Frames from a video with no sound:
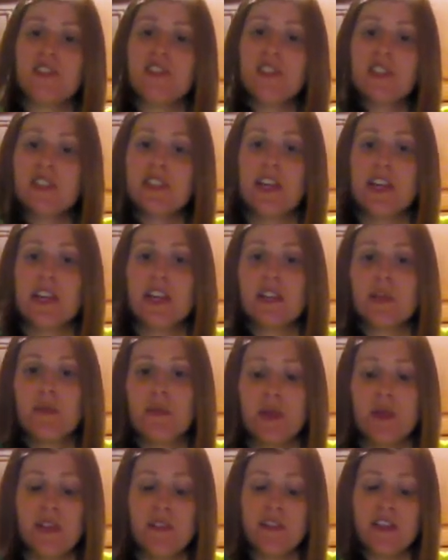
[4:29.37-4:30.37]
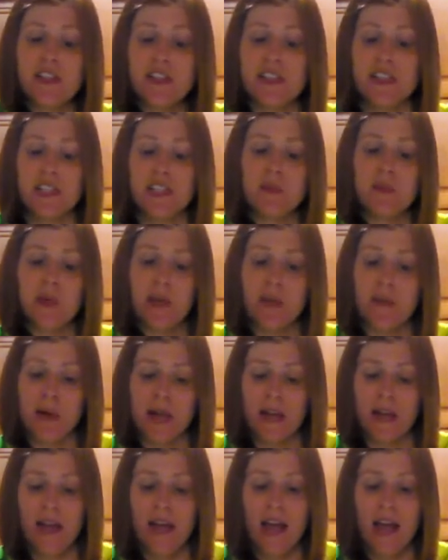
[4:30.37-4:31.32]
just like in the previous experiment.